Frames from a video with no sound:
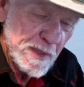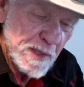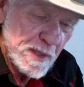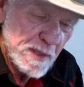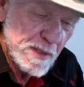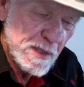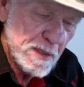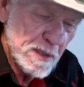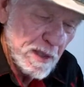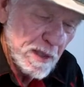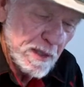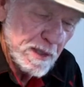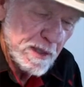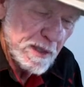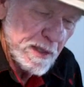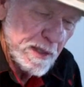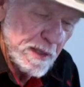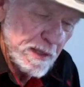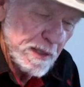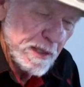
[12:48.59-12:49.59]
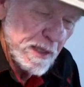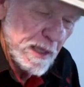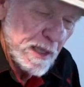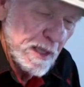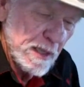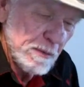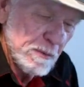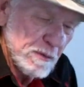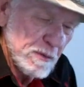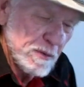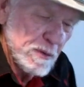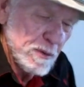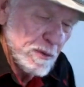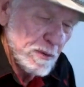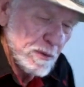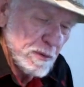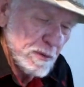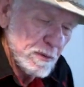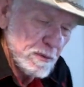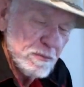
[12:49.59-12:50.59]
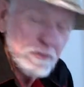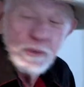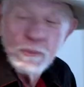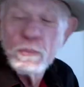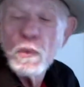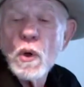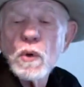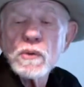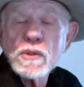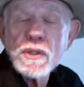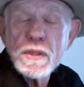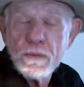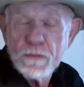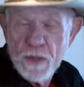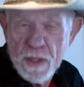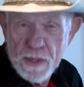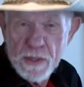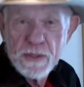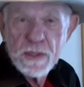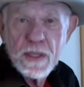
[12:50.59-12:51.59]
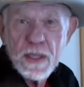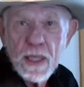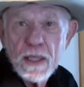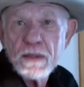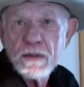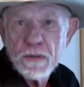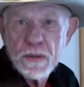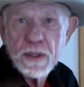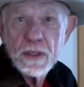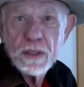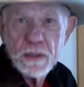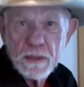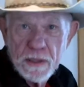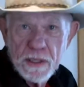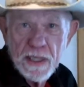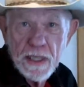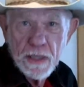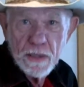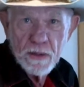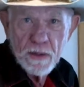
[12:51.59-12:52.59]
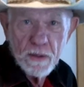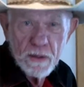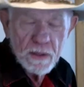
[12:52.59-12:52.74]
he's called, he and I do most of this kind of thing together